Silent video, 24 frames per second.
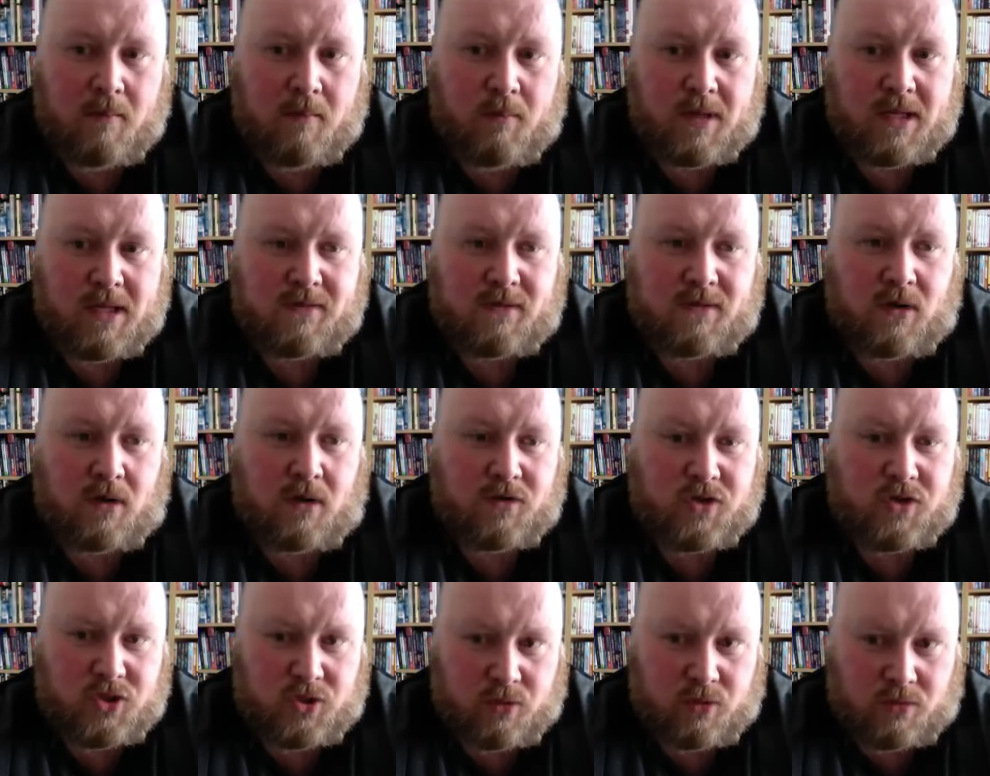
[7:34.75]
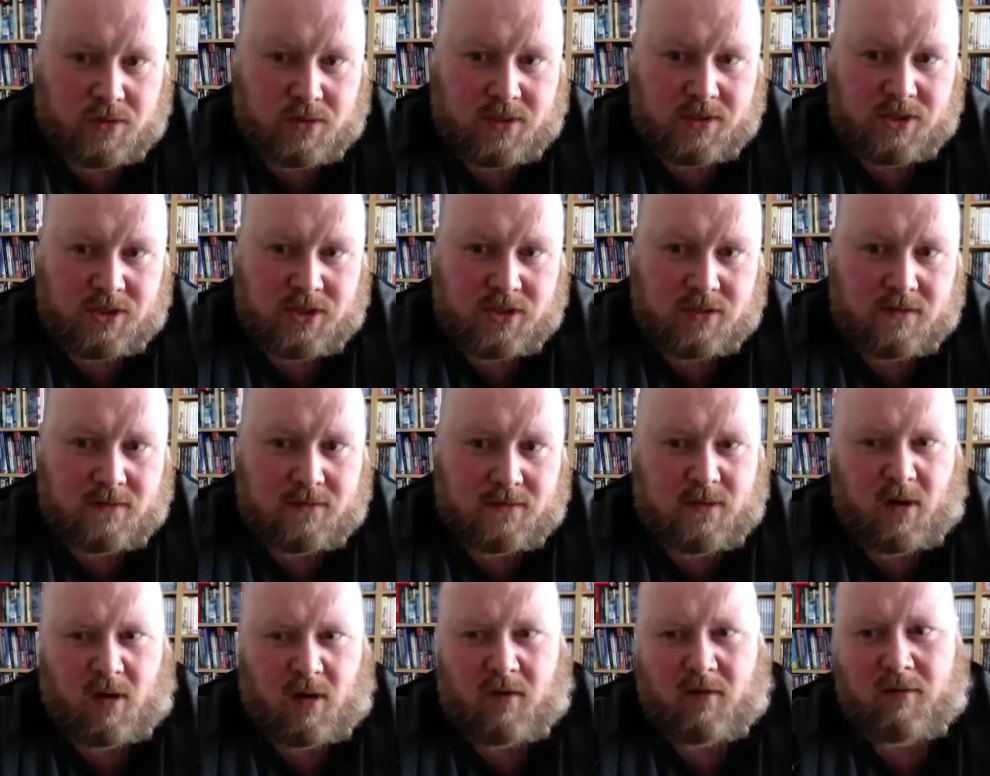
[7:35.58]
but there's a lot of
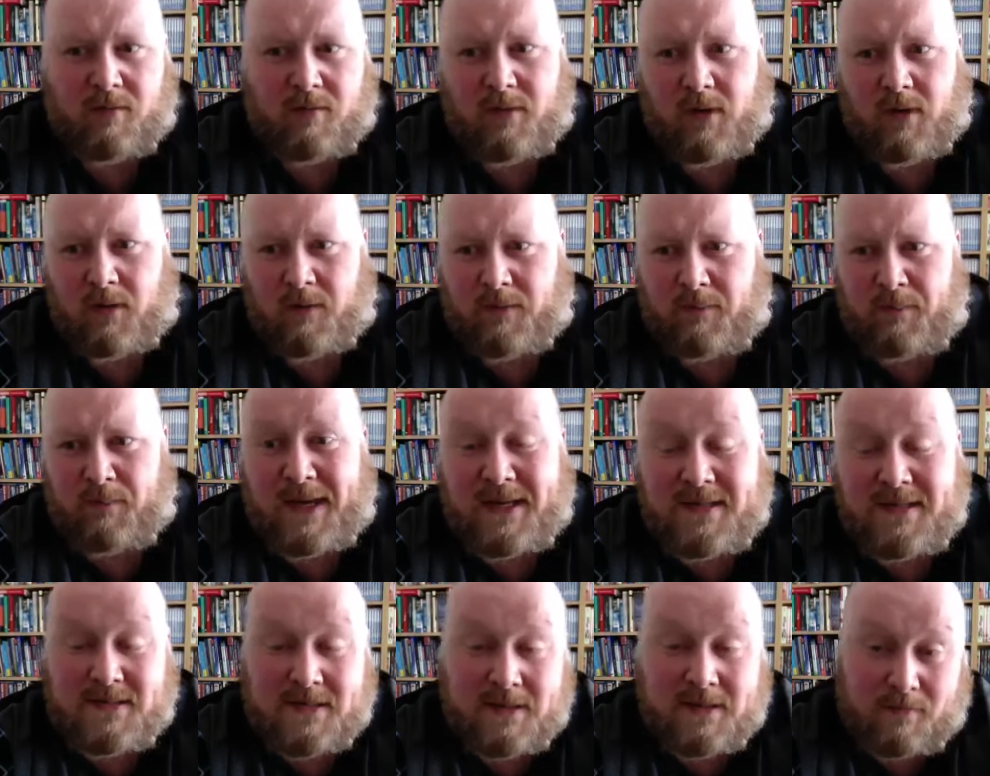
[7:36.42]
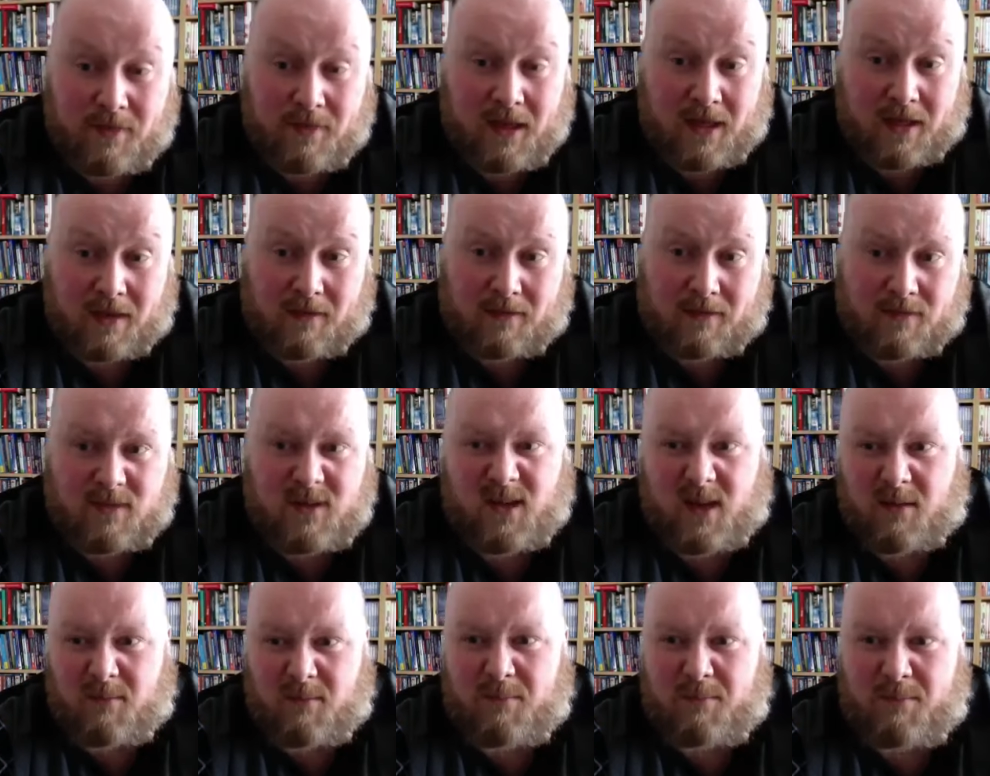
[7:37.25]
shortages of basic things, you
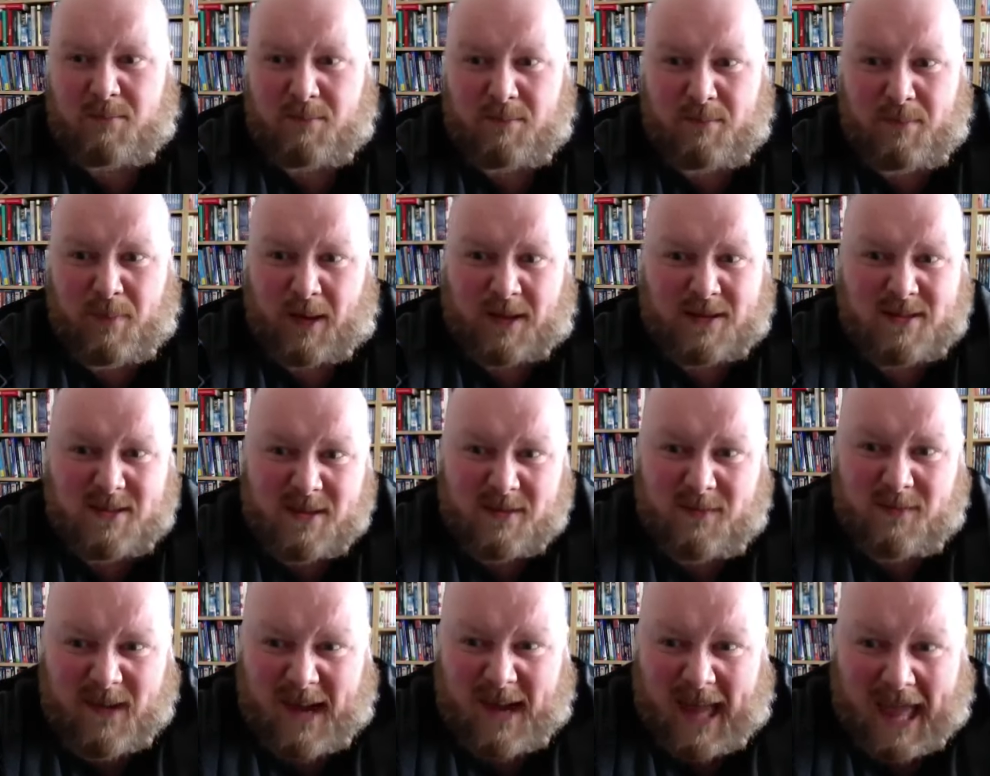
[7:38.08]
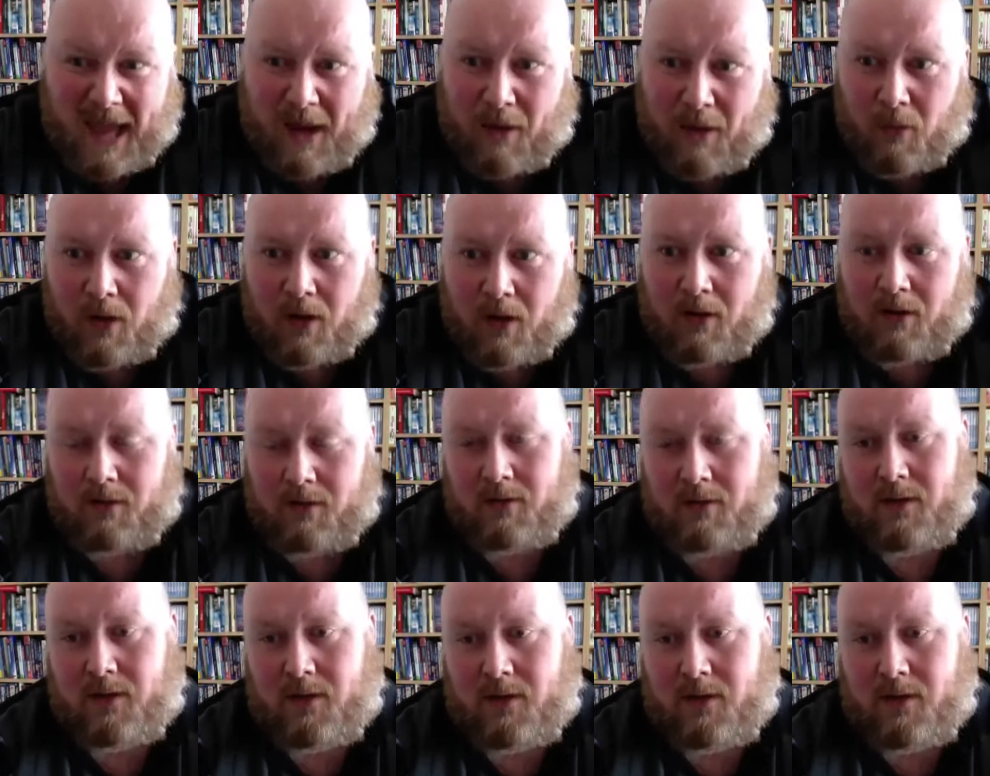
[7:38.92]
know, butter, flour,